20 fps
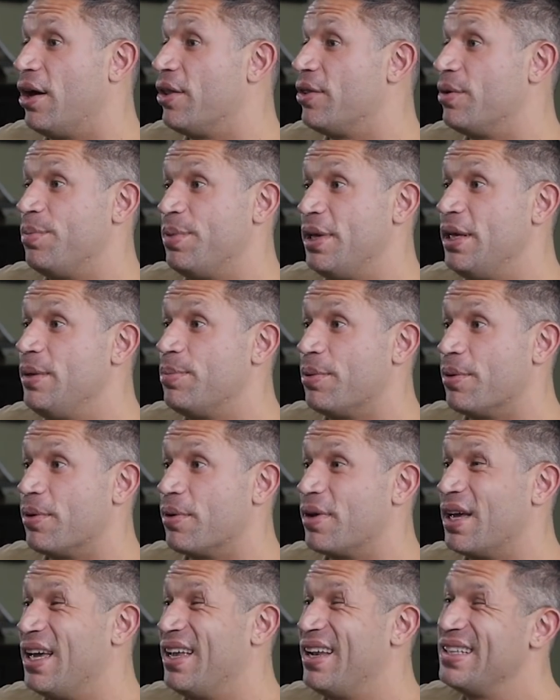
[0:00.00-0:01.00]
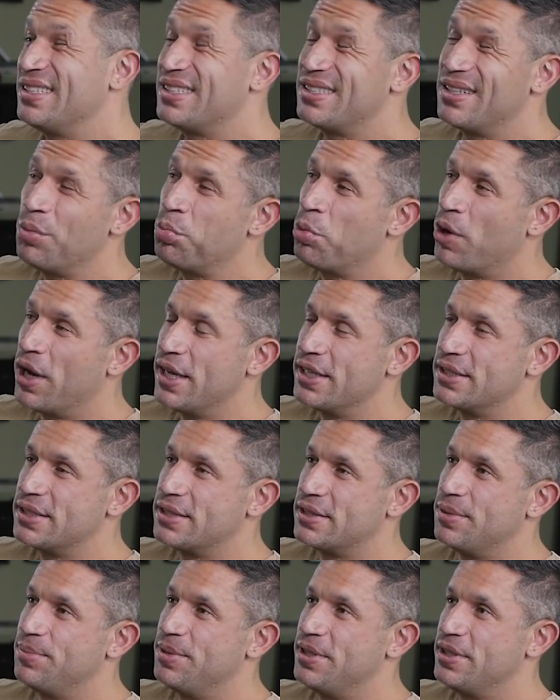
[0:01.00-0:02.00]
other people. And in some
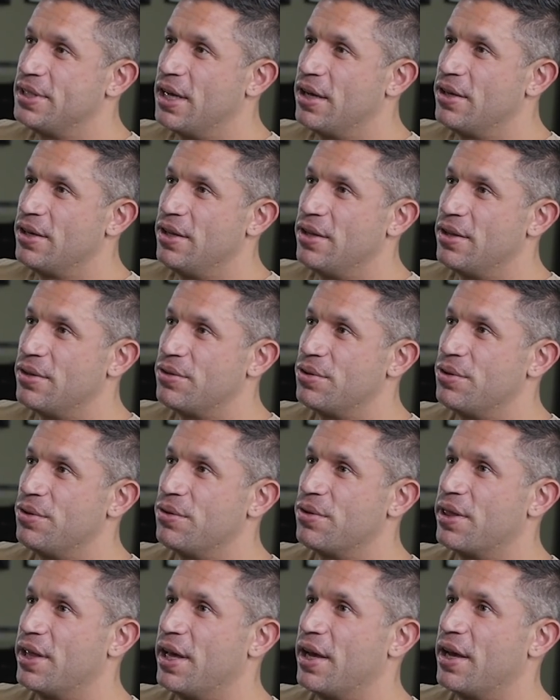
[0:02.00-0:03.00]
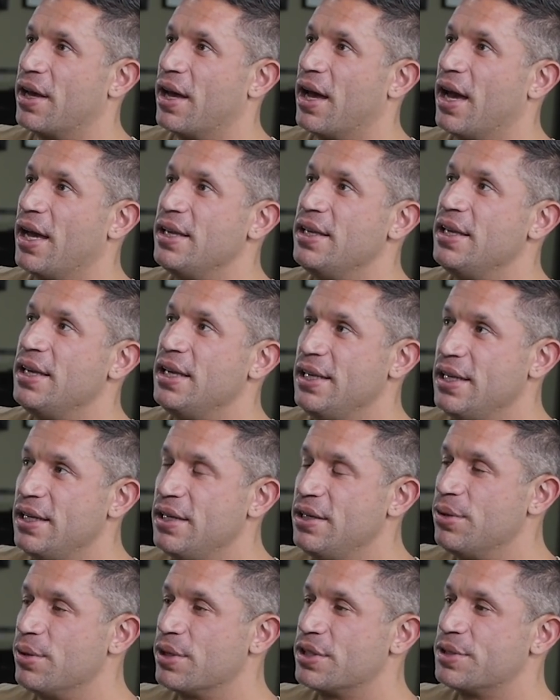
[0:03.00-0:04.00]
ways, tell you the truth, like I
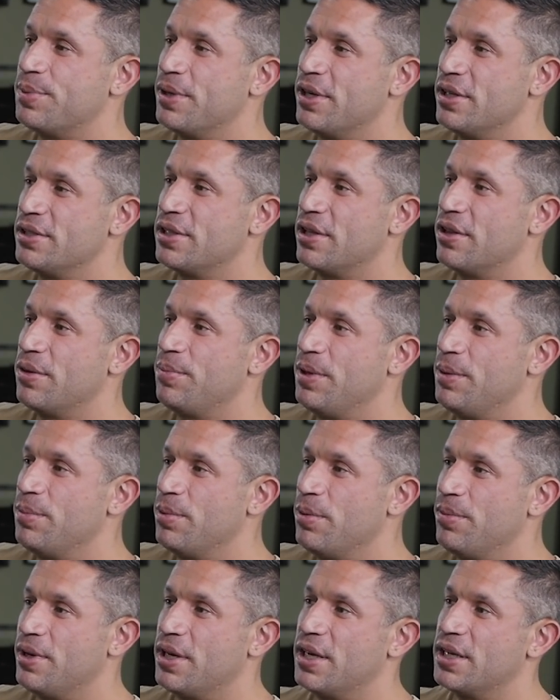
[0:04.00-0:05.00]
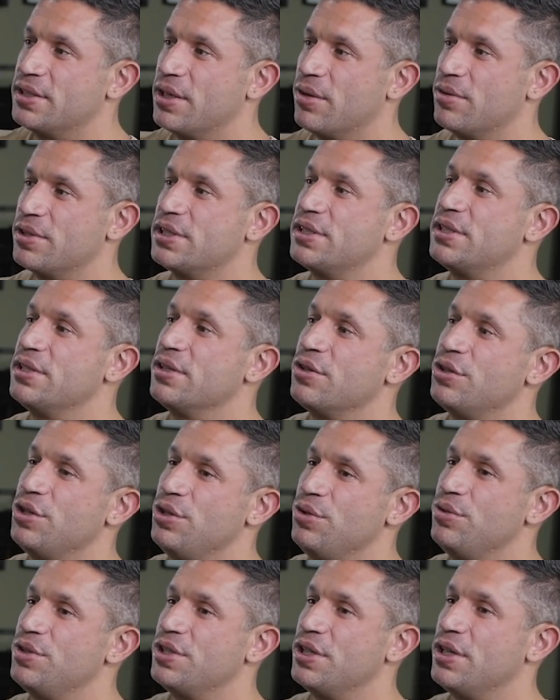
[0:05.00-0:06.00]
needed to experience other people because I was still
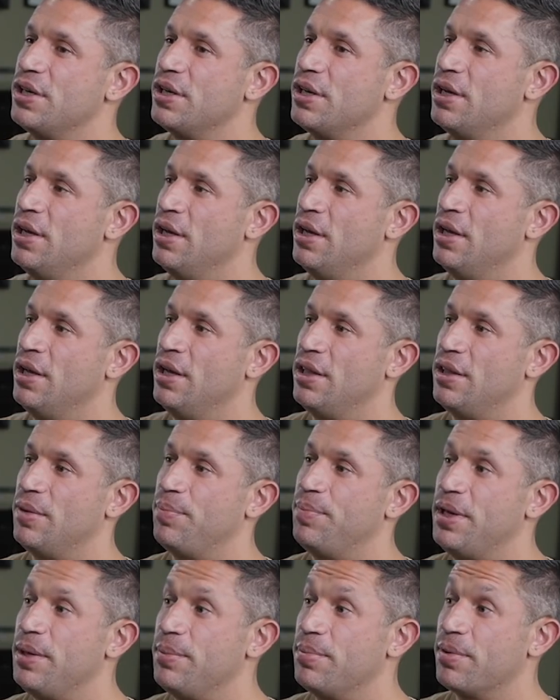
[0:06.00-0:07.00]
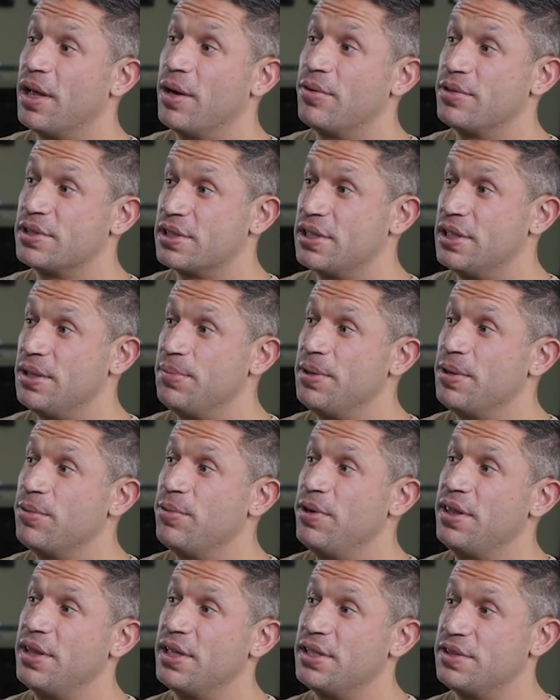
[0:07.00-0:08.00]
using the people I was
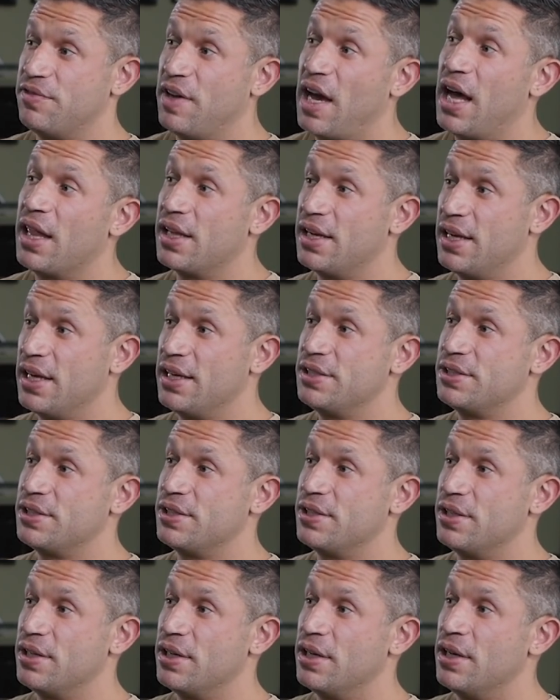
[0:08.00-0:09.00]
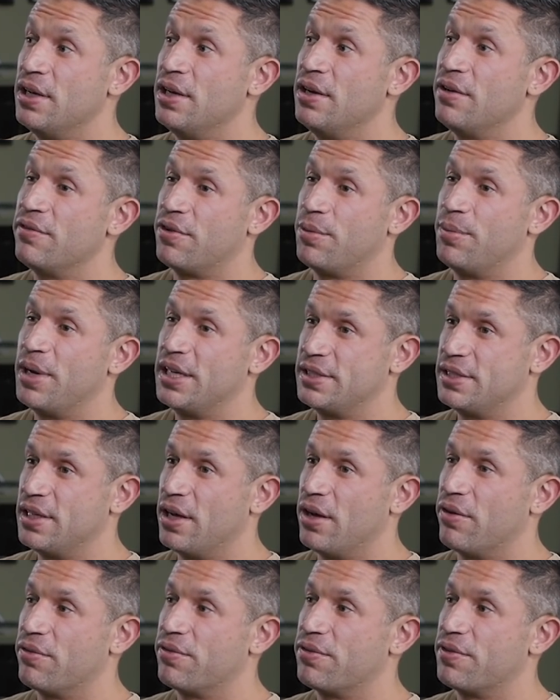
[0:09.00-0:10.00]
sleeping with as validation for
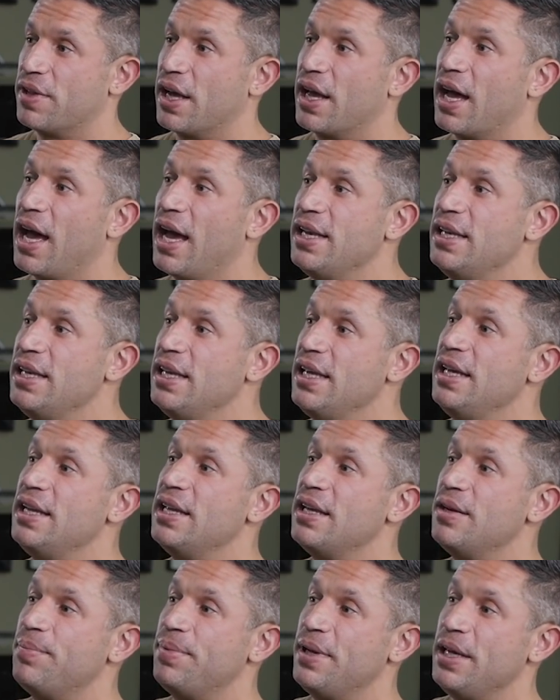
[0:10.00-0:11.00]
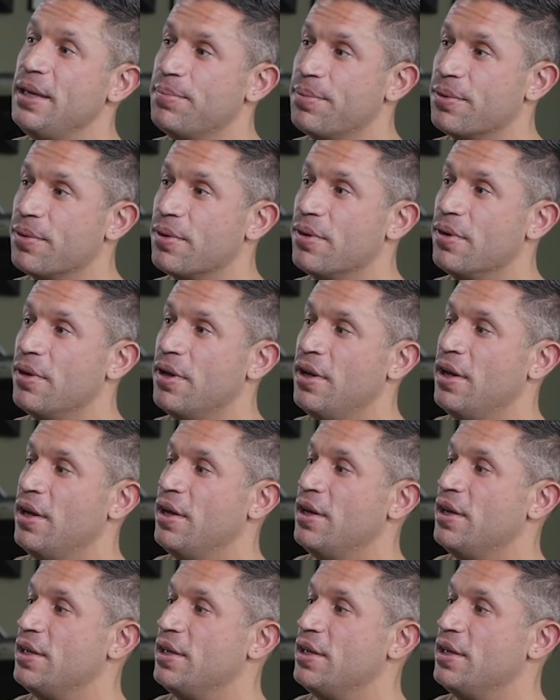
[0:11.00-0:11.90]
myself. Like I needed people